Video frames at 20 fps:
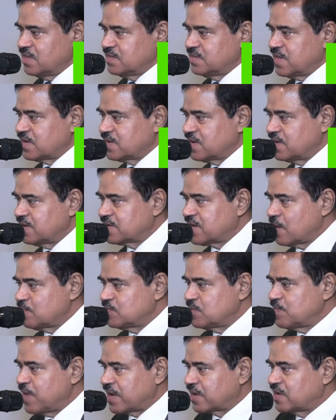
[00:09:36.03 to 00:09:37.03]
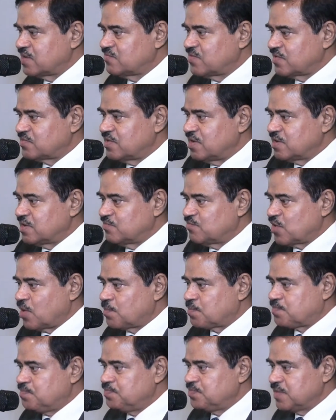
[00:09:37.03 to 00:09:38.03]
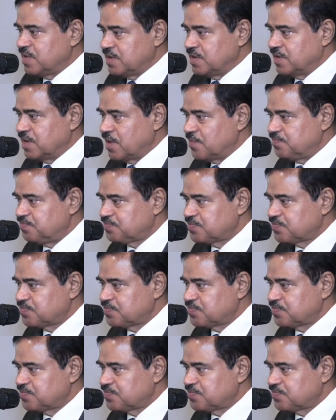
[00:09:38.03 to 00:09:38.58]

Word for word: They didn't have the banking facility from India.